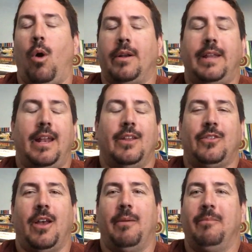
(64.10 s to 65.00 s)
walked into
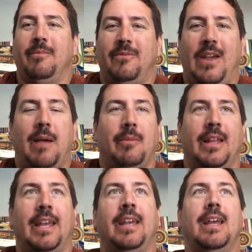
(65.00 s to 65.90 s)
some
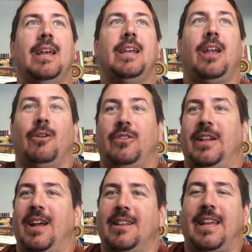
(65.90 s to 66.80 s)
family,
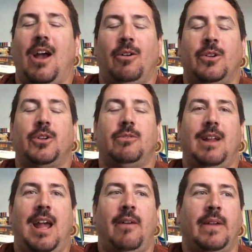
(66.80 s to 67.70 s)
sitting on the couch
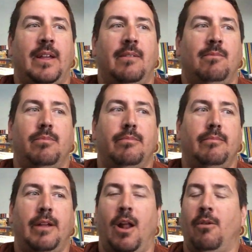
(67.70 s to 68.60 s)
having,
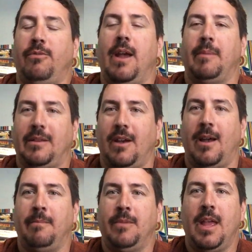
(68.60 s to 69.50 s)
family
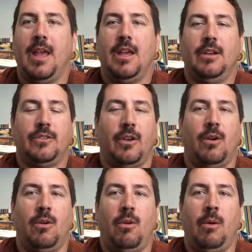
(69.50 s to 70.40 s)
time.
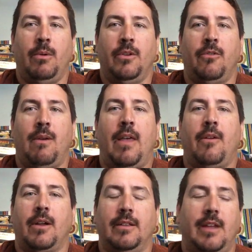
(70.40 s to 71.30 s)
So it was
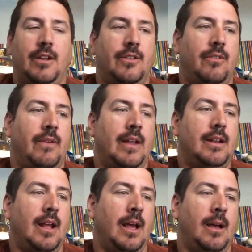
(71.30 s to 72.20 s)
rather a contentious
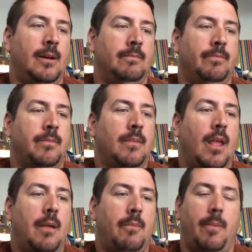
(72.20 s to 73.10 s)
event.
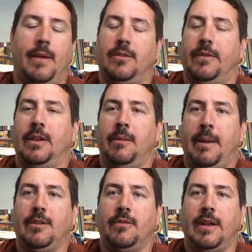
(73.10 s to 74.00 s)
Per
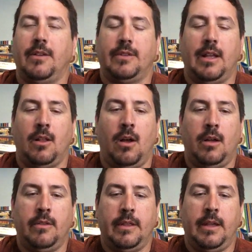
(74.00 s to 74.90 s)
Pennsylvania state
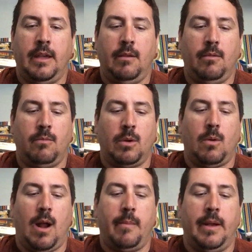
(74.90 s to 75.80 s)
law, the
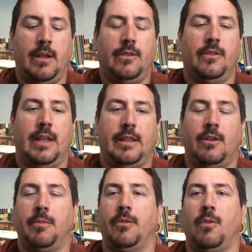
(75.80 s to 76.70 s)
requirement is that
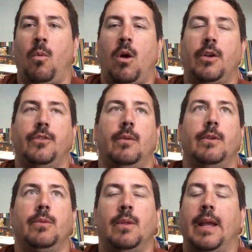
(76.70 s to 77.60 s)
they're supposed to walk us
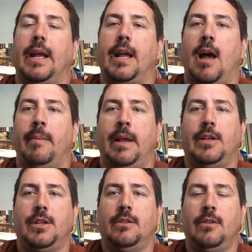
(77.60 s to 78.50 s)
over to a like
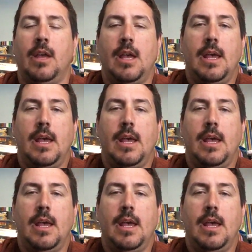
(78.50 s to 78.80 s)
accommodations,